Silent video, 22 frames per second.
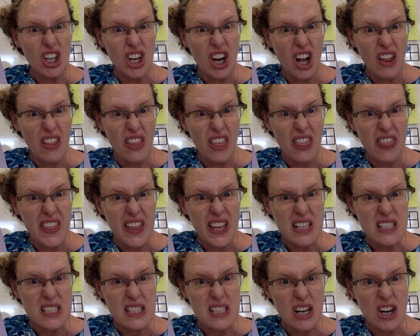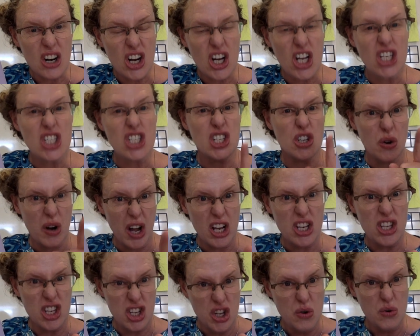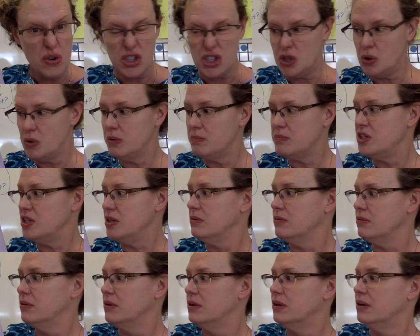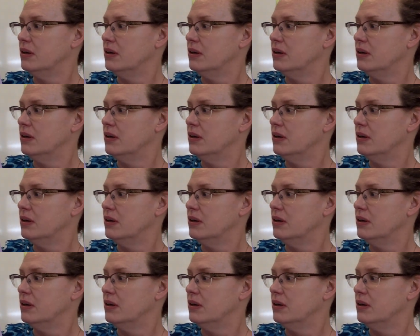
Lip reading: at all the things Sarah can do, and you can do them too.